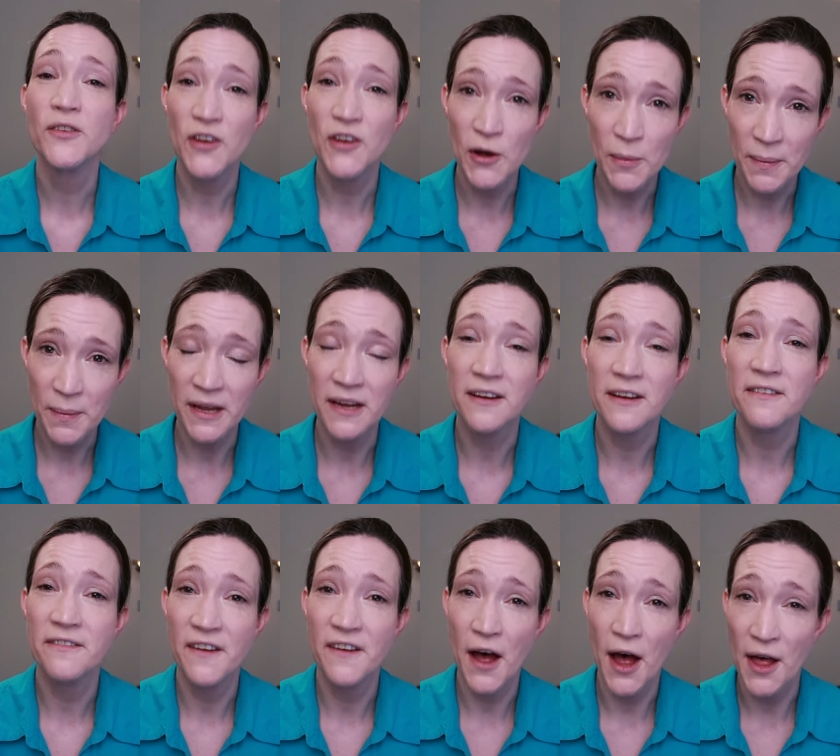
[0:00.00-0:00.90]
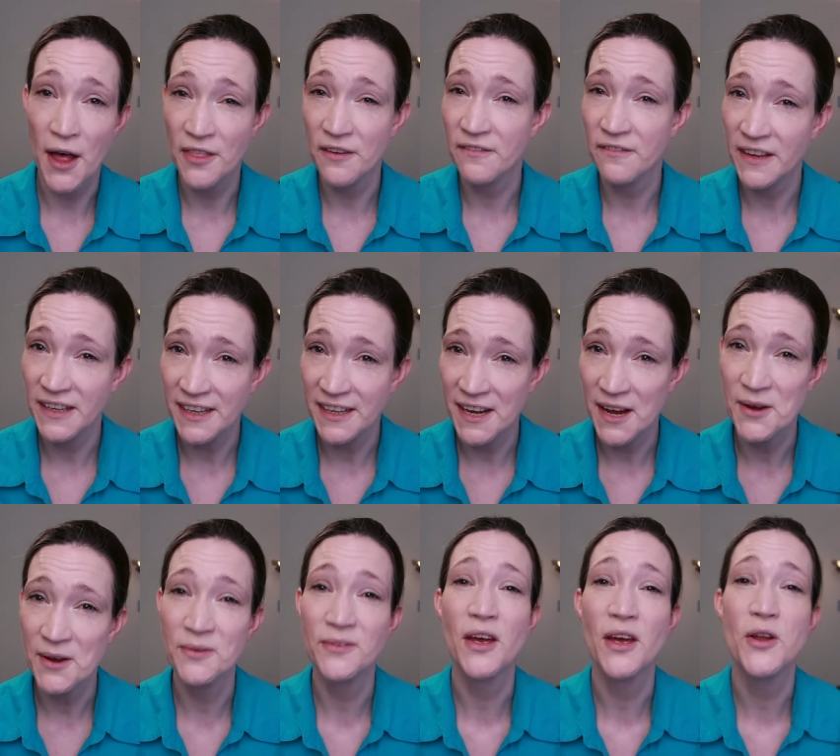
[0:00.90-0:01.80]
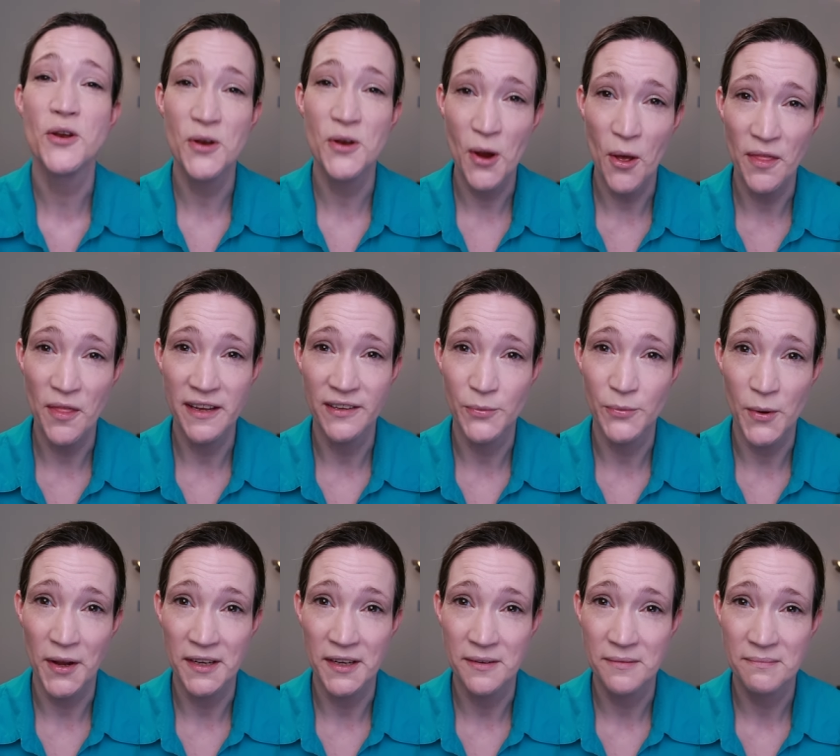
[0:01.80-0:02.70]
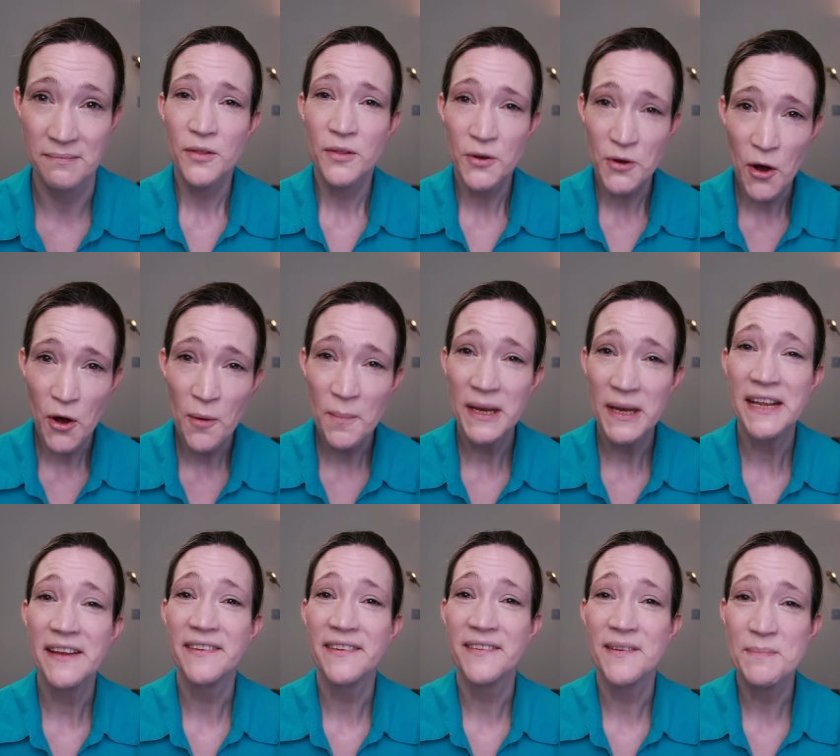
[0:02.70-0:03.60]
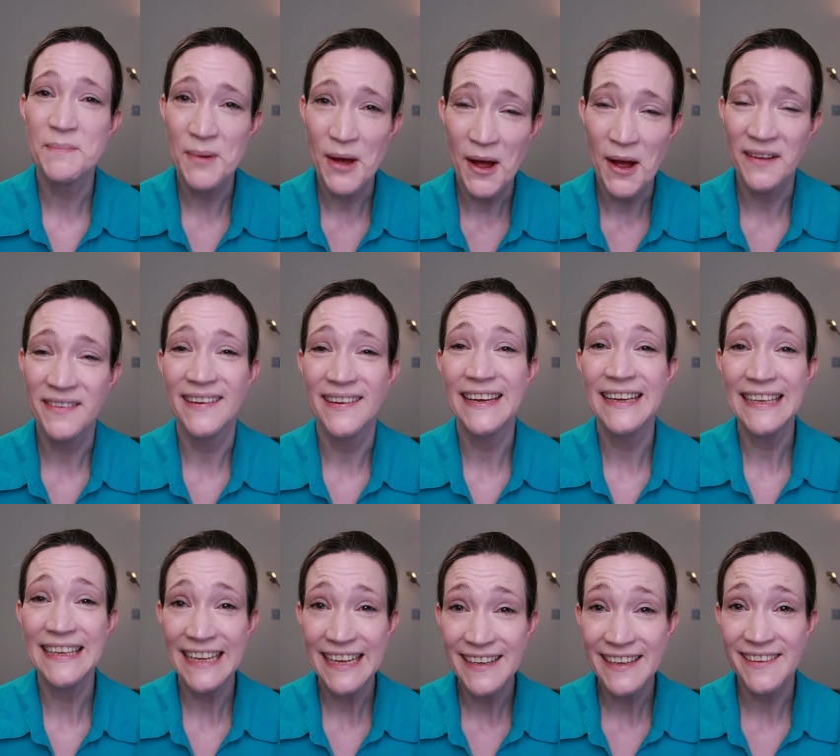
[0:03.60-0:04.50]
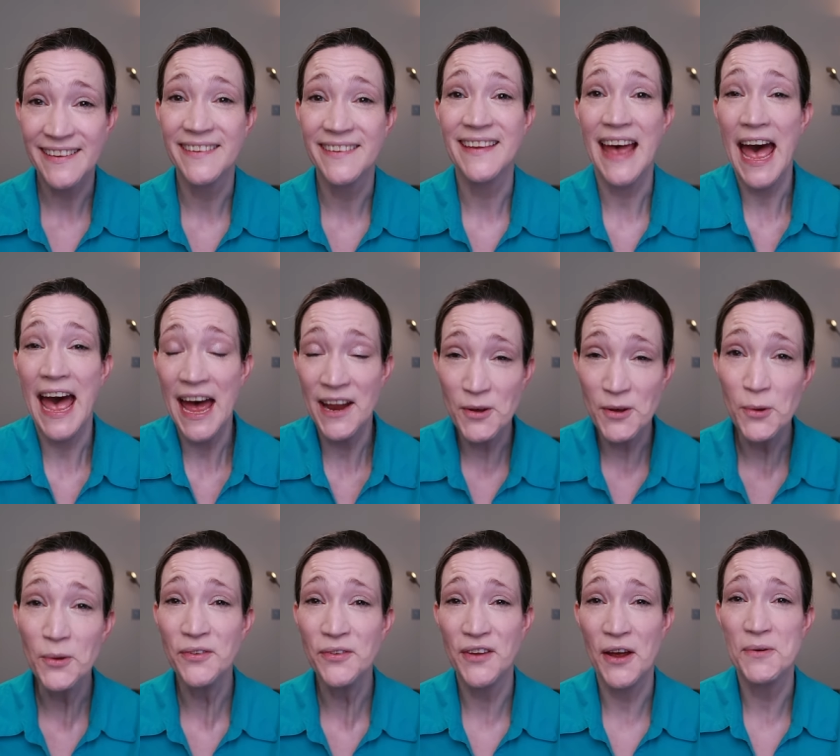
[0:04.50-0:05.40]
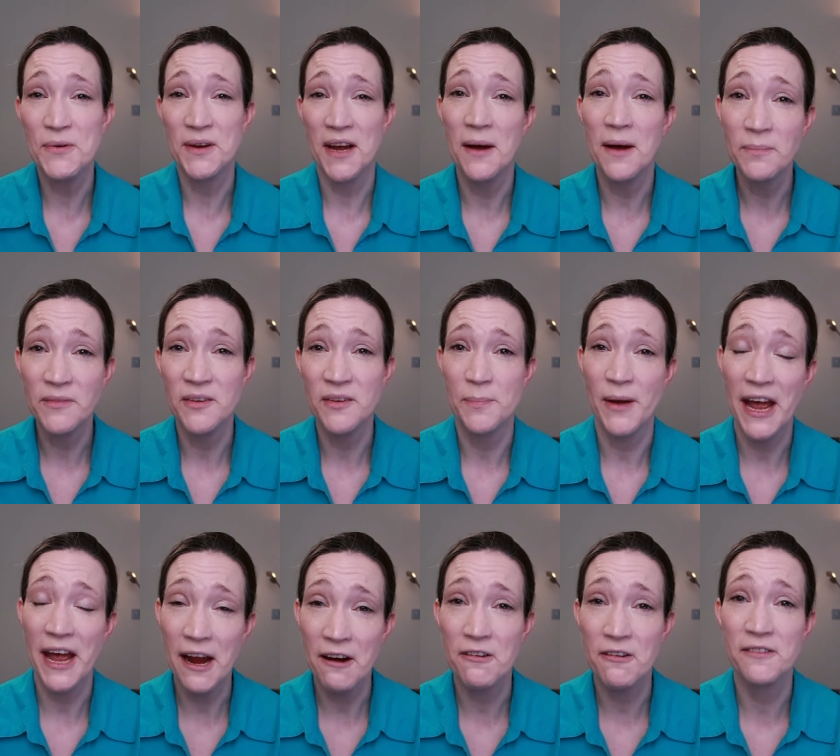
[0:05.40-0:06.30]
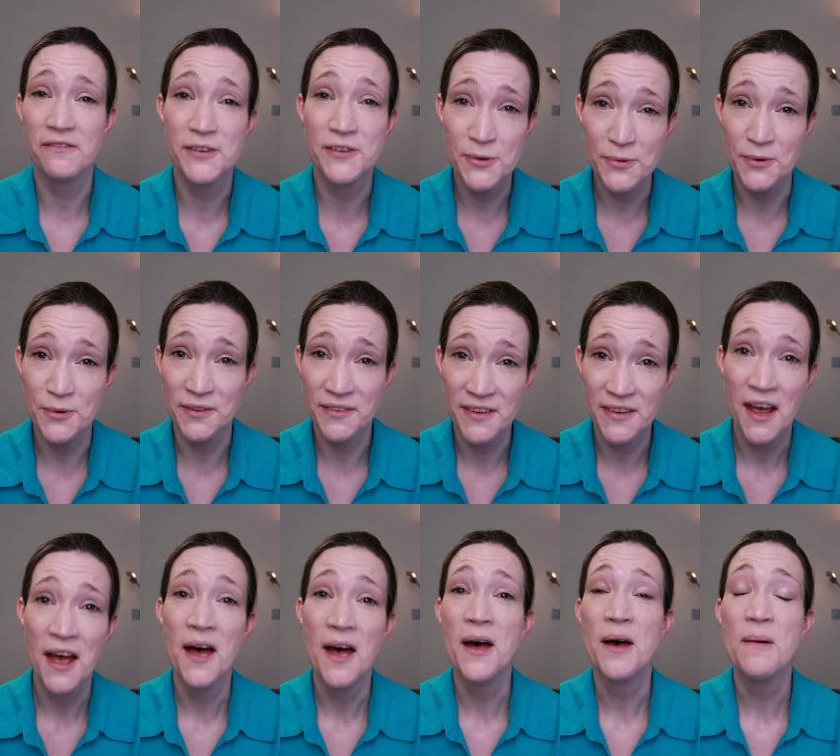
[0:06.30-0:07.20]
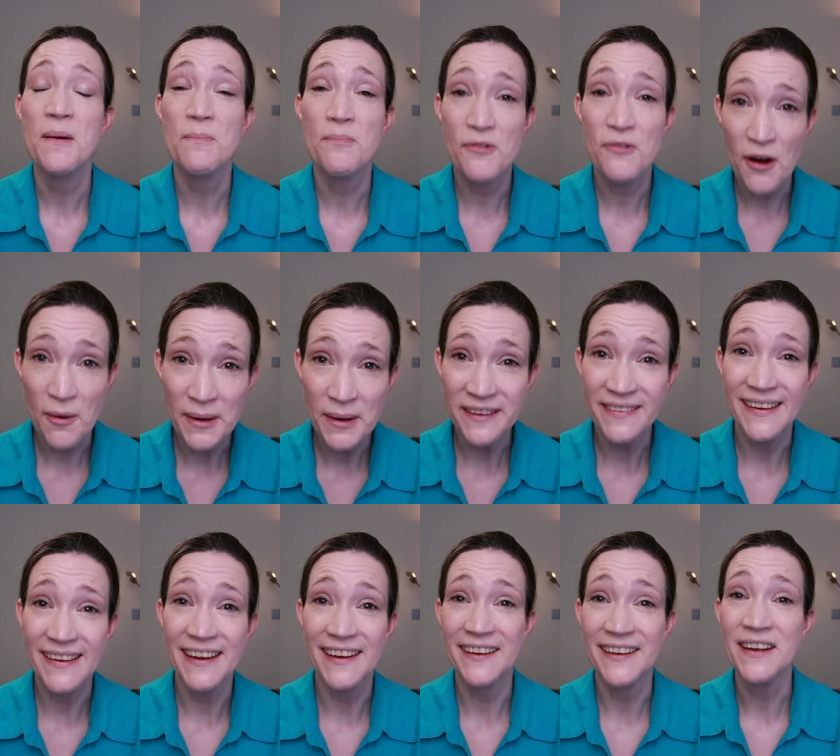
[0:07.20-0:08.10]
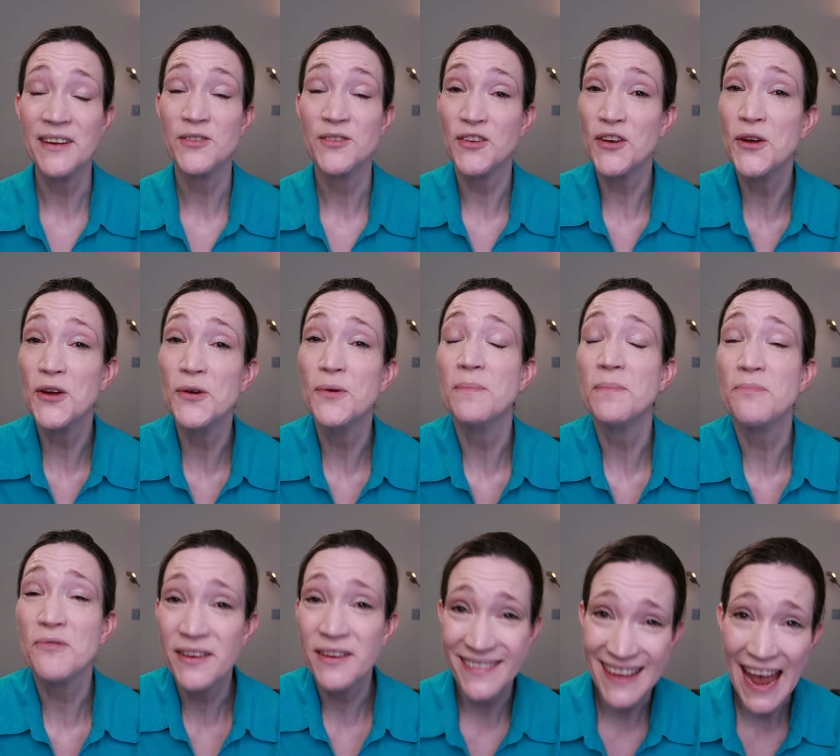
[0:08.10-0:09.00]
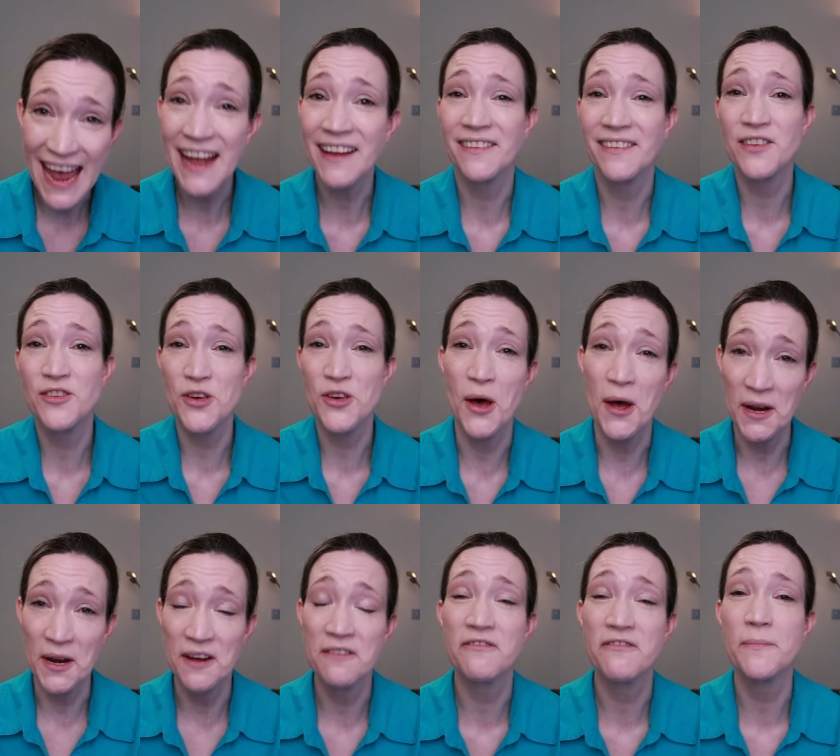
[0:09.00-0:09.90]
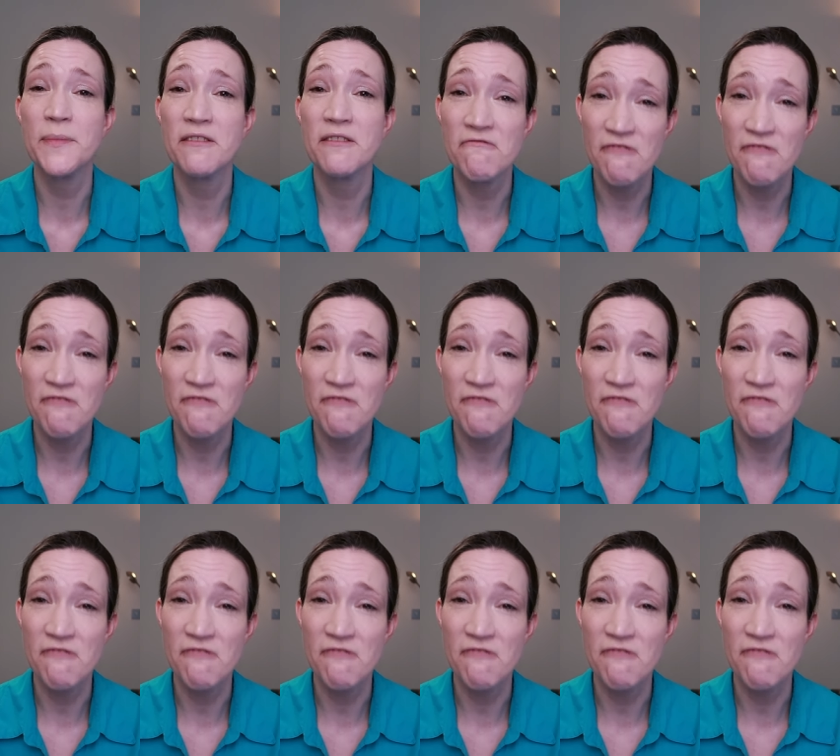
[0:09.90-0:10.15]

topic for other videos, not this one. The Communist Party leaders had also come to power, of course, promising to protect China from the